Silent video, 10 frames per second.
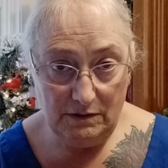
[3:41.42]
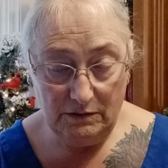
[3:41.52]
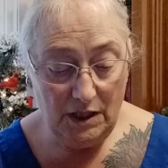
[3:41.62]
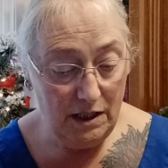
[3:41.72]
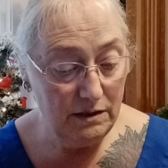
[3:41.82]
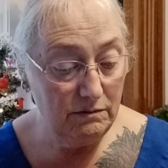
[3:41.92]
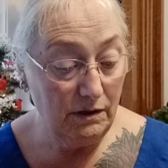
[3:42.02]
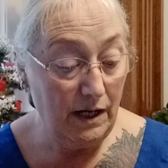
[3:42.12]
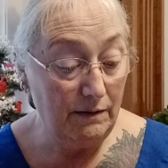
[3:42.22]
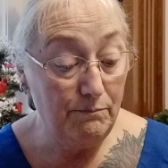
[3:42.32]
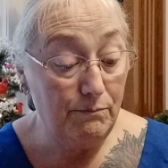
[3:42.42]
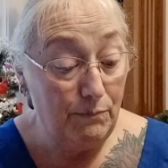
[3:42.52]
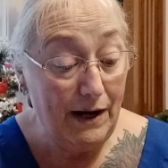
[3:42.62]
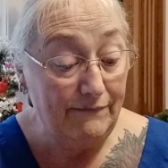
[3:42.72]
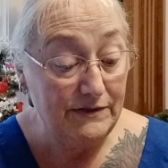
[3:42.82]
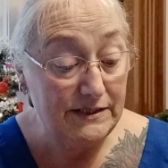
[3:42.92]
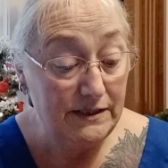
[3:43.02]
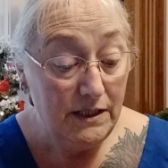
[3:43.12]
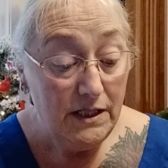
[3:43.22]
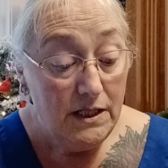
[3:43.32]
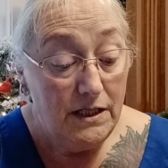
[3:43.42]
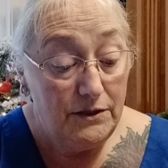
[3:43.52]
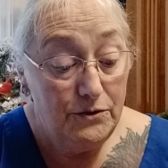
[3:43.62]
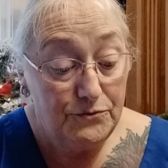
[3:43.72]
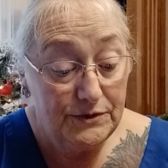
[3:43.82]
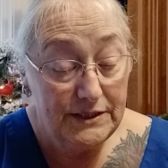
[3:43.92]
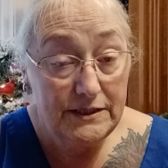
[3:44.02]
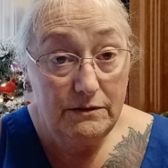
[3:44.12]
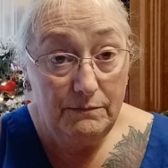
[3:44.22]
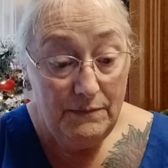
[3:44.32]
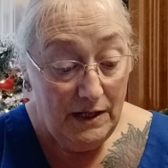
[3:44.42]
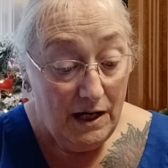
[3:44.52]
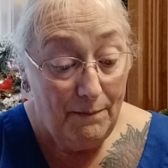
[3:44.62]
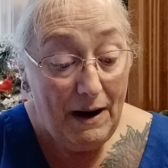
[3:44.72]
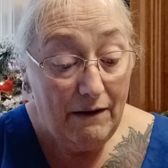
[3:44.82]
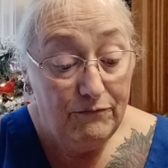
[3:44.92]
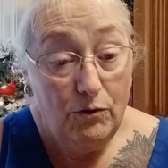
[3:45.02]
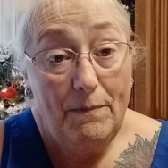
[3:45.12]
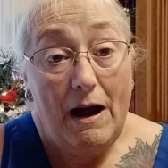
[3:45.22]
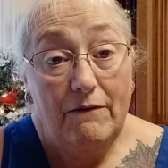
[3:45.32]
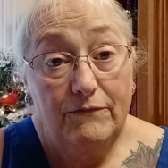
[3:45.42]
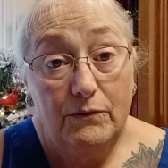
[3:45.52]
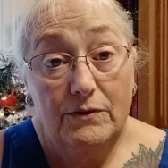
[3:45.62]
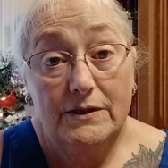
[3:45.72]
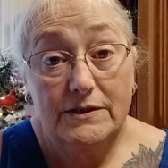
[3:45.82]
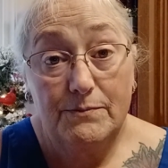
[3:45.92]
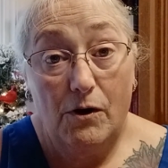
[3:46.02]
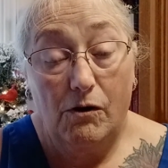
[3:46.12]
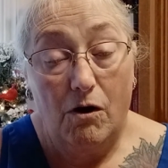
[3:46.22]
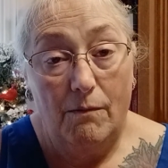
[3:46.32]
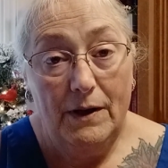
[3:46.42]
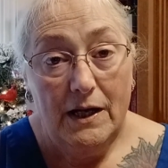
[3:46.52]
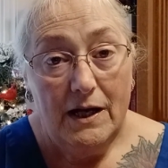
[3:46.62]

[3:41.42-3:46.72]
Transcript: lunch, okay, breakfast, a Nutrisystem, a Power Fuel, and a Smart Carb.